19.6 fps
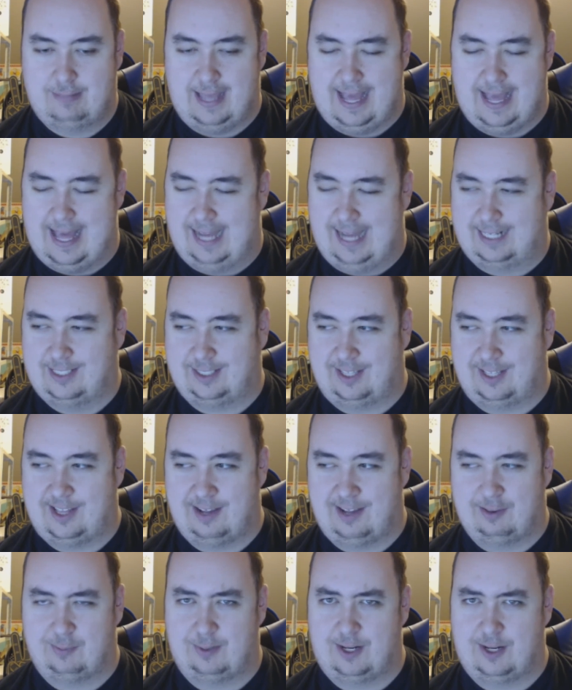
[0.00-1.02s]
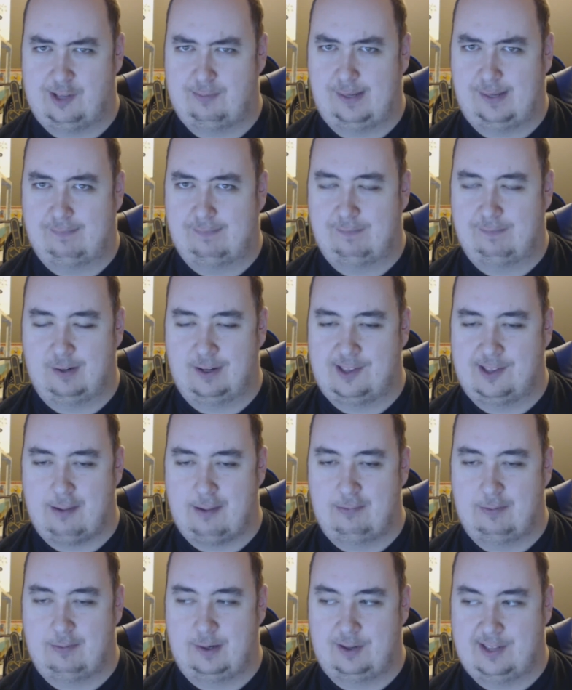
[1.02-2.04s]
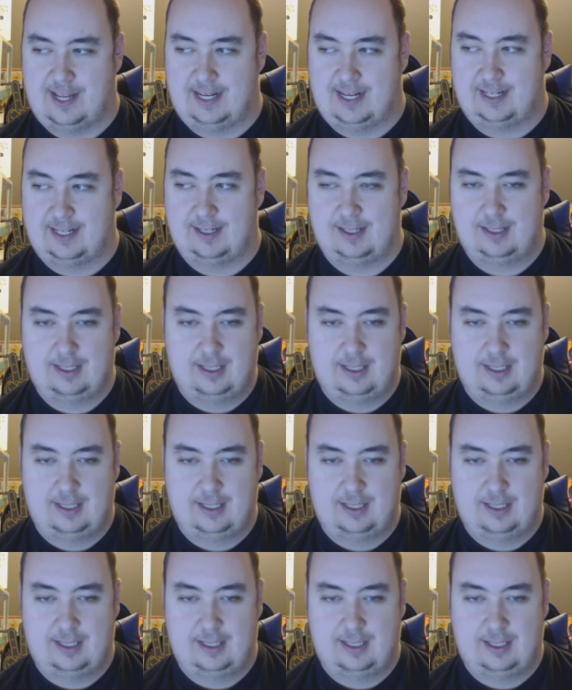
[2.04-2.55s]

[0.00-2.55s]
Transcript: actually sounds pretty sweet for a cyberpunk setting.